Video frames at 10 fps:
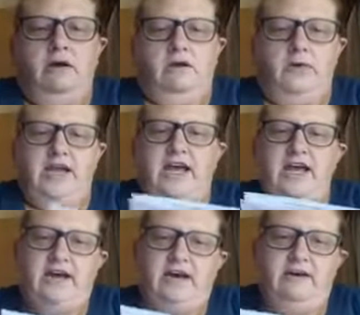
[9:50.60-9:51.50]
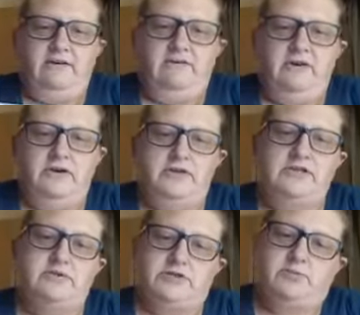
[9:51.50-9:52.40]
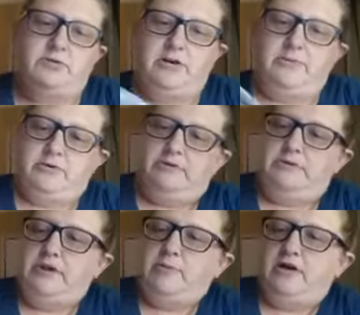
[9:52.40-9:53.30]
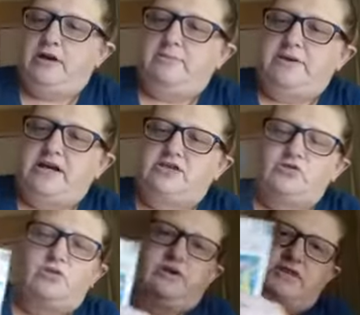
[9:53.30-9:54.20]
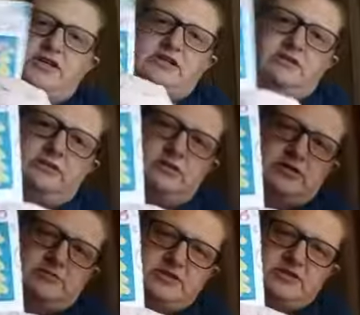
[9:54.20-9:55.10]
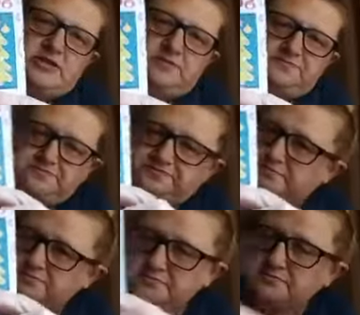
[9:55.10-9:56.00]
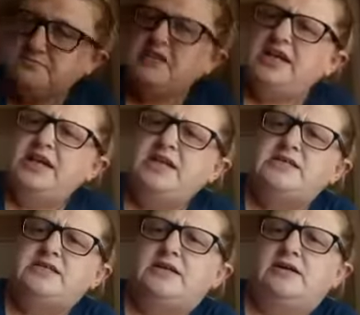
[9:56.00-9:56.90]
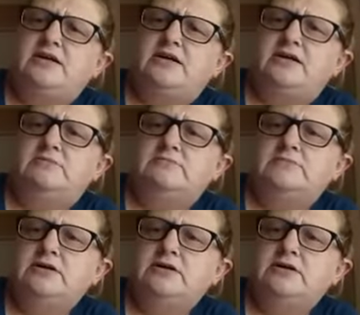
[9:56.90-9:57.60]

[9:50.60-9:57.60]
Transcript: we have, this was popular, they brought it back 12 Days at Christmas. It is a um,